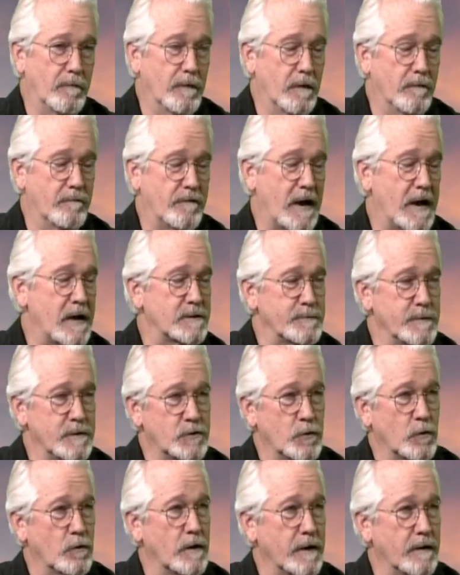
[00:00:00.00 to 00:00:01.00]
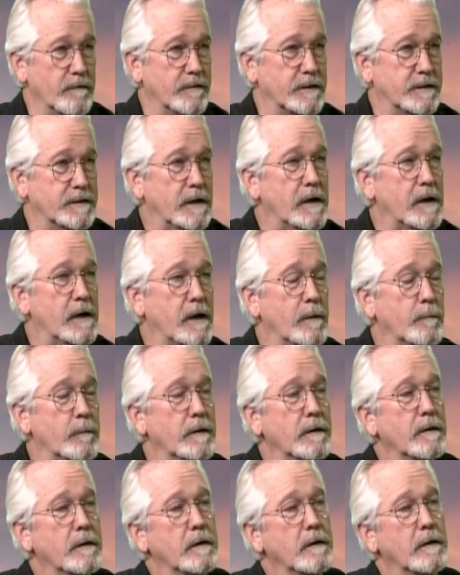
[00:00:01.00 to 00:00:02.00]
The vast majority of the
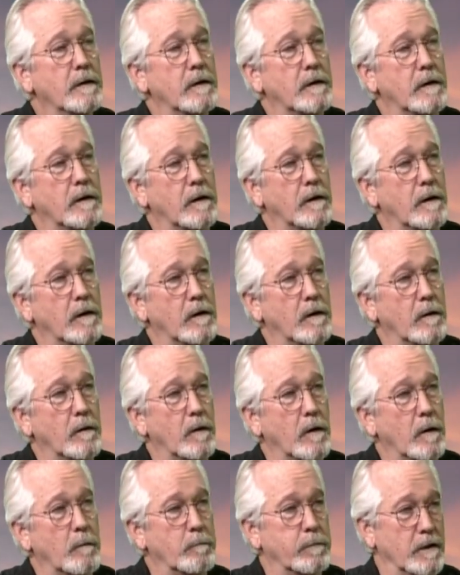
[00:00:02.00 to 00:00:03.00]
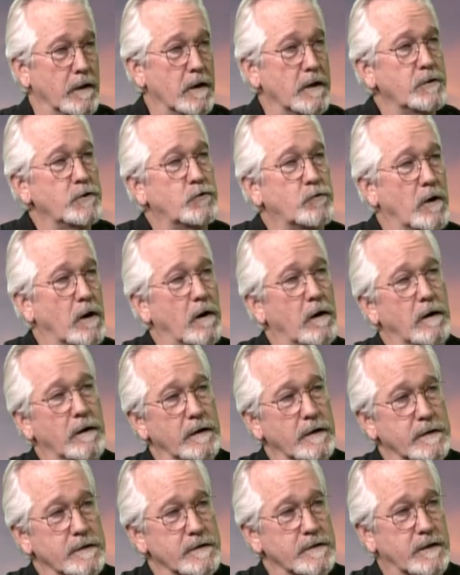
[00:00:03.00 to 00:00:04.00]
time, a blood draw
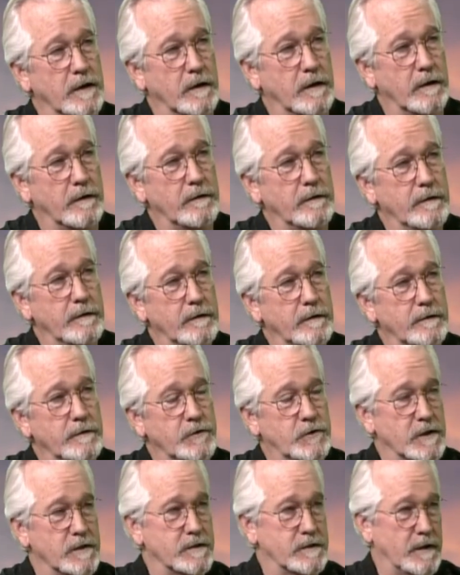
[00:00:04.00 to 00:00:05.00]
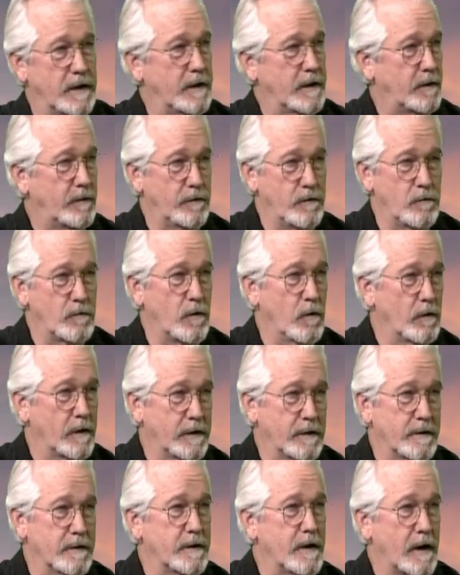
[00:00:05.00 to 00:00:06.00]
is done, just like you going
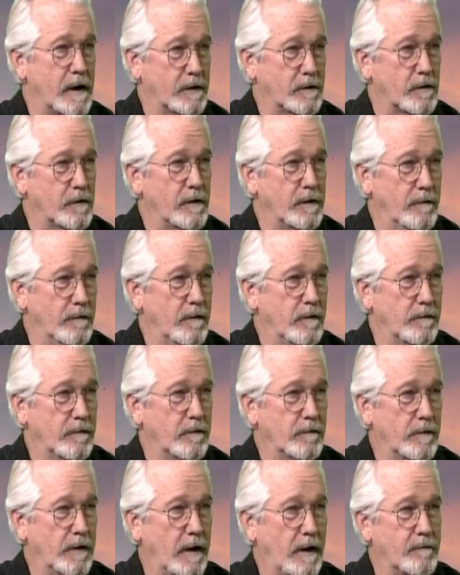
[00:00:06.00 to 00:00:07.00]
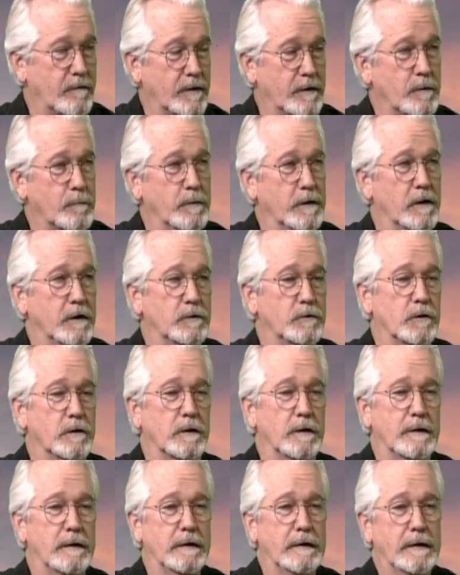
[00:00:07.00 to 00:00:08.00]
to the doctor and having your blood
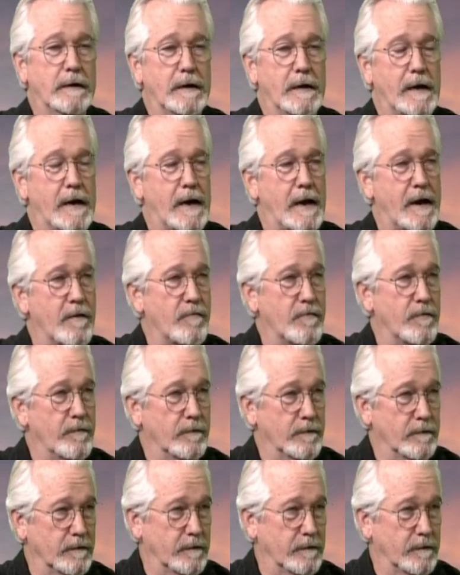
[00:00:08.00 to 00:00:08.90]
drawn, and